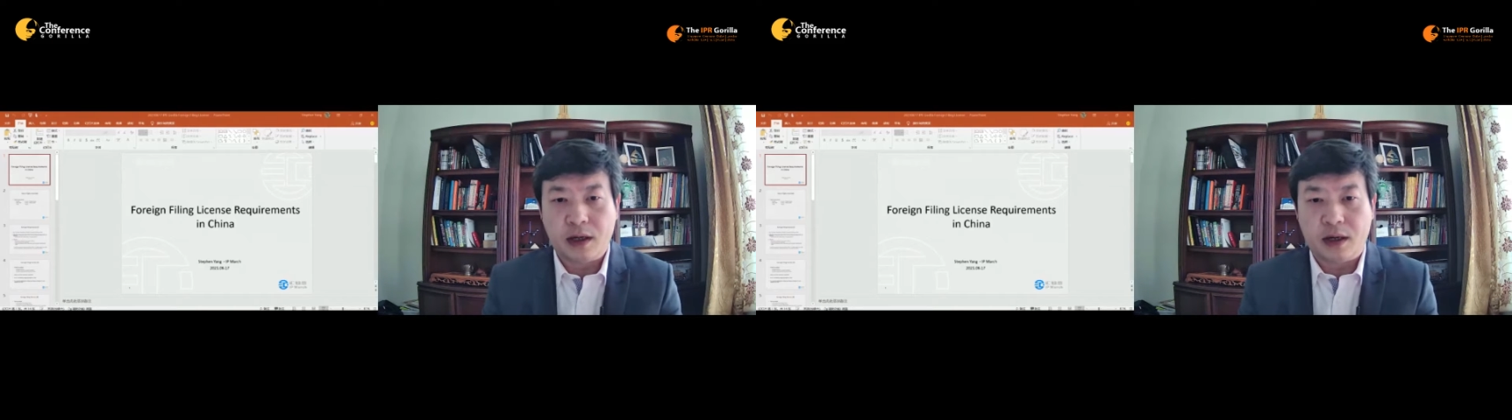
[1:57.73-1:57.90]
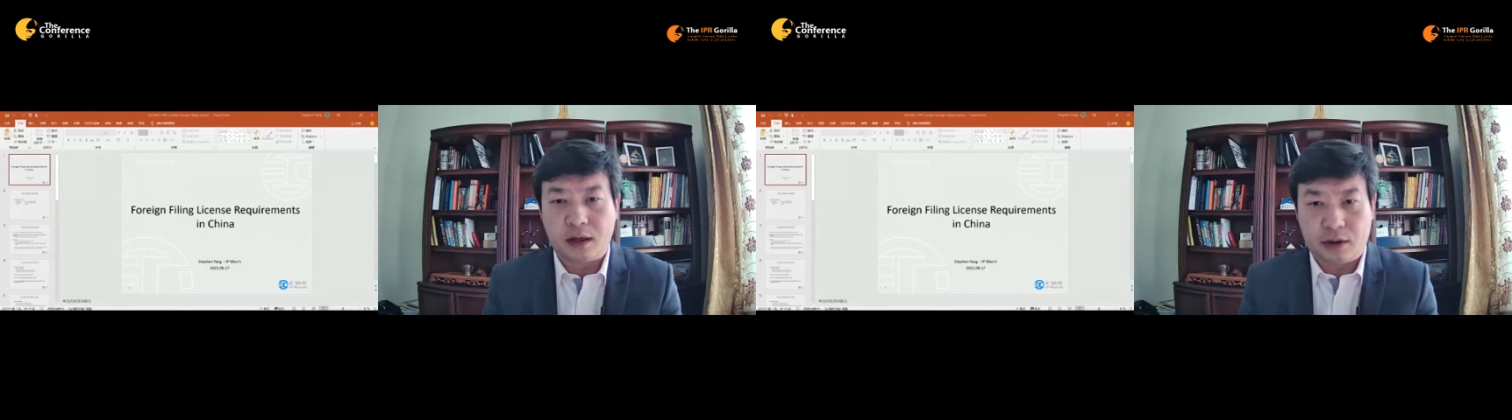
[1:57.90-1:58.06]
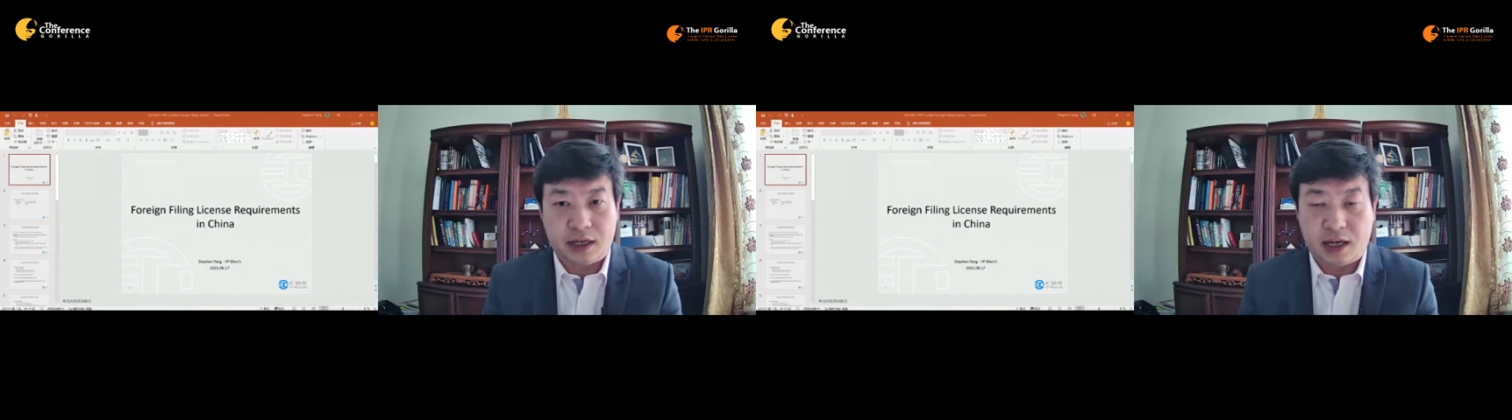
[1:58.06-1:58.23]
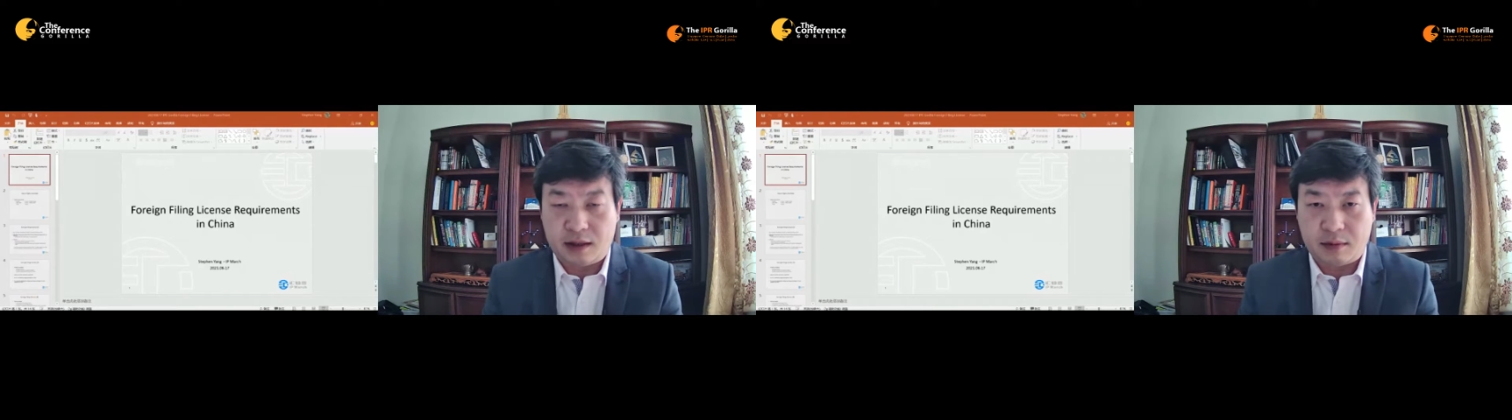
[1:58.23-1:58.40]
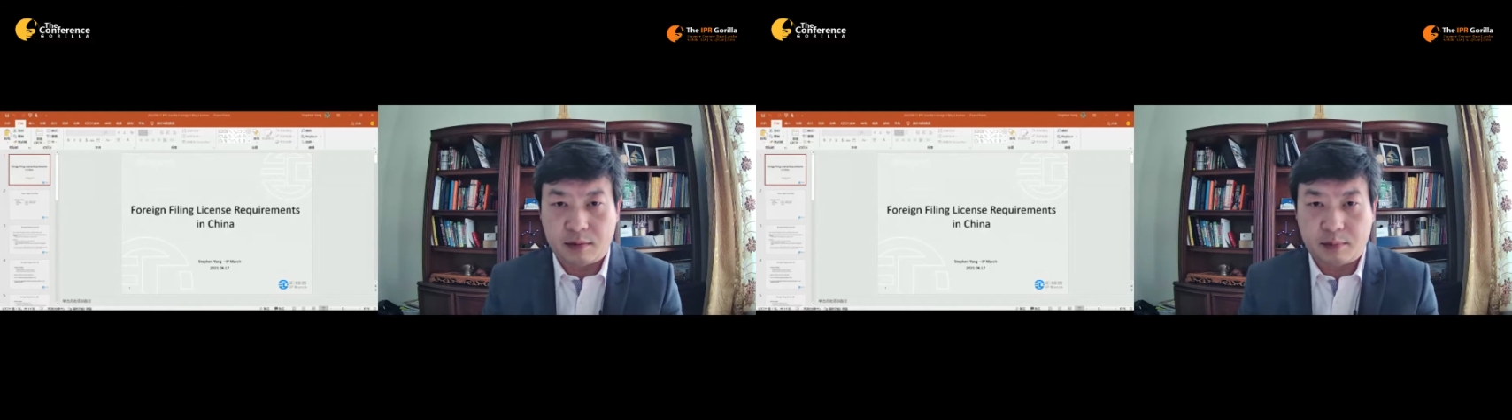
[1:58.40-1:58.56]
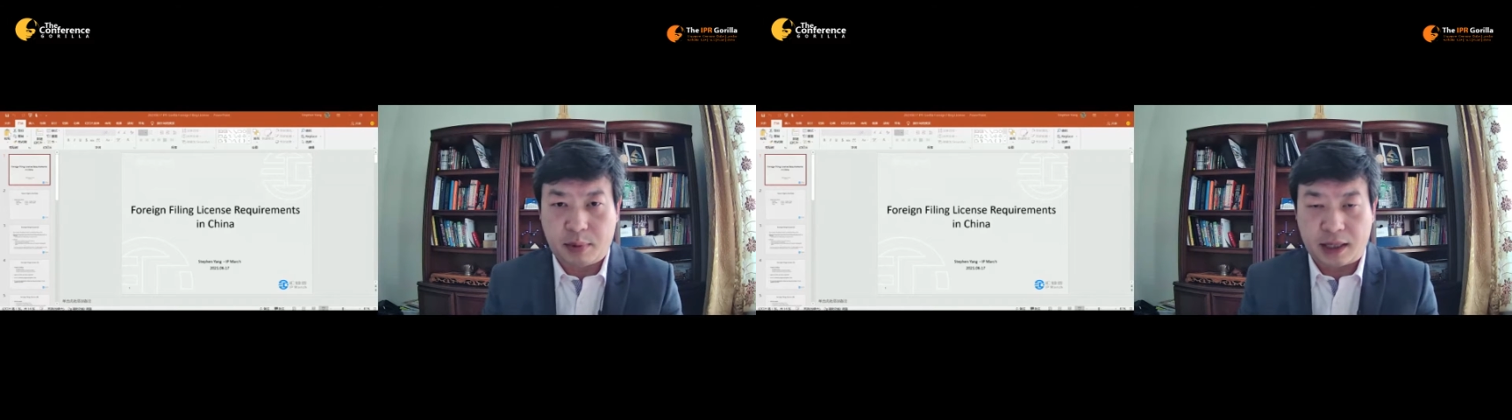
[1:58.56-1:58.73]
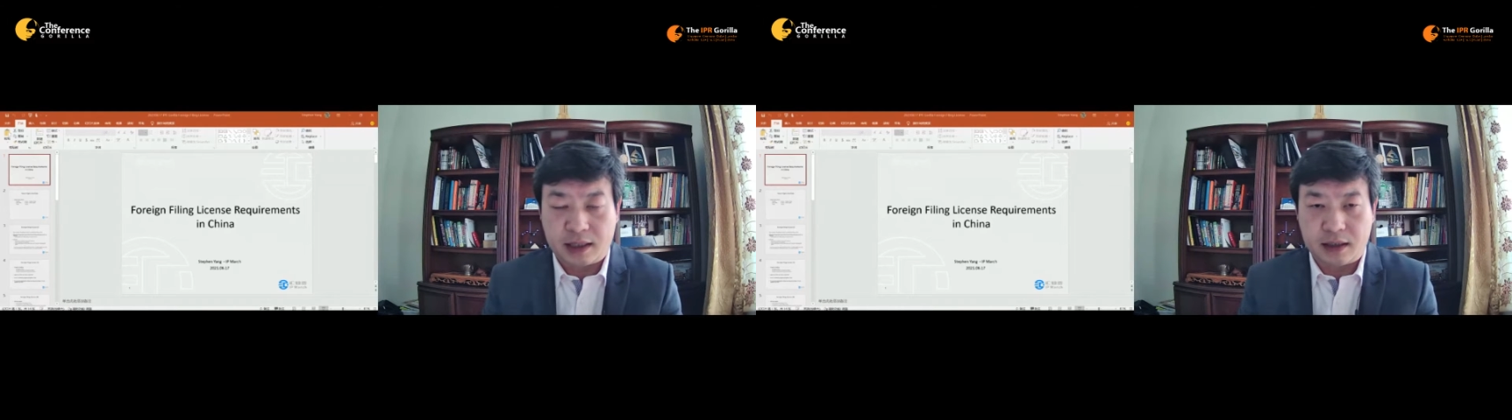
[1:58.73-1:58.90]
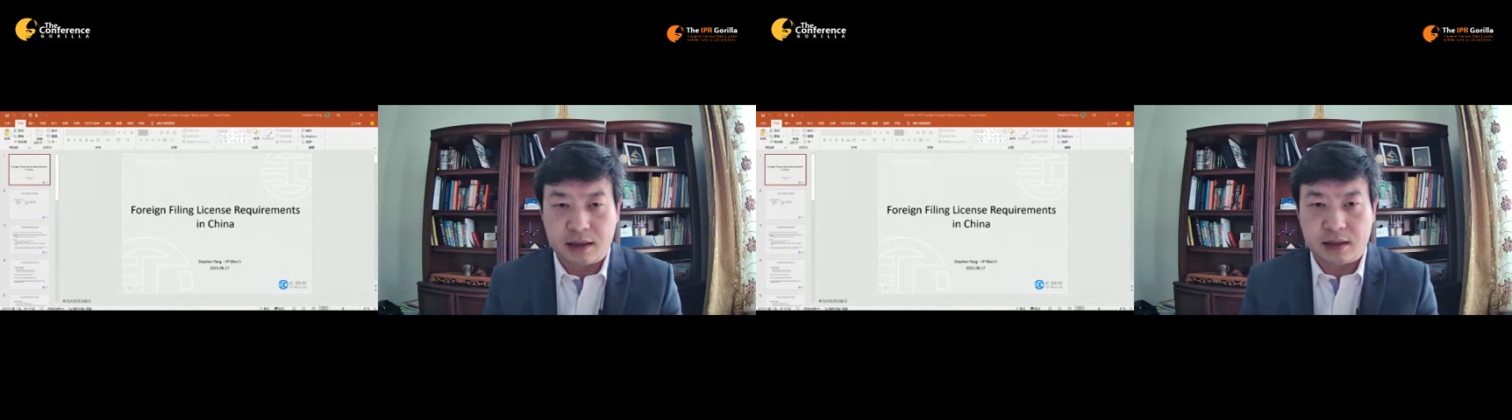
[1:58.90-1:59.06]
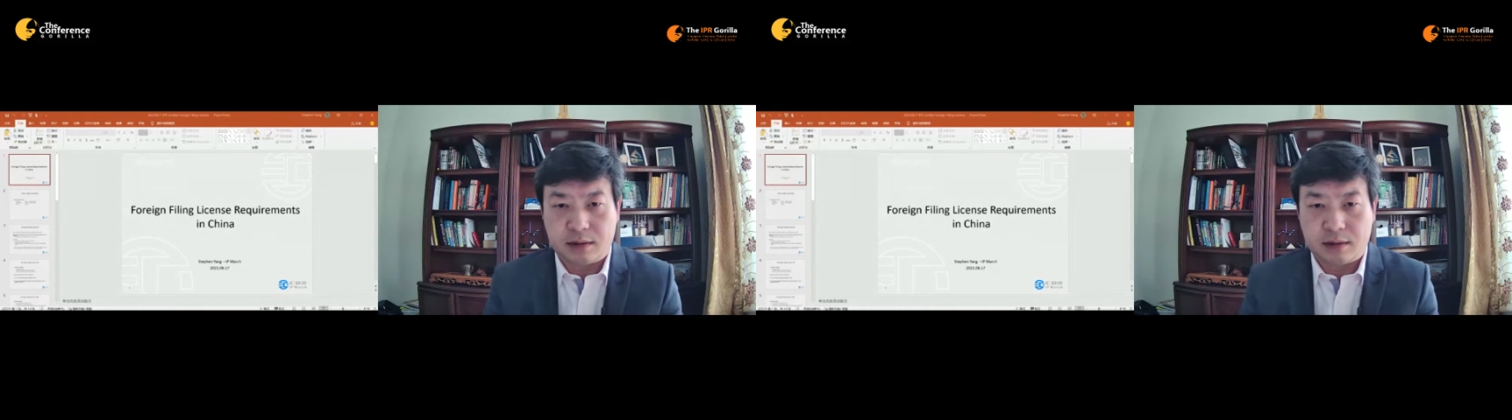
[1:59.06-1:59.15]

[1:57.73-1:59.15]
I can't patent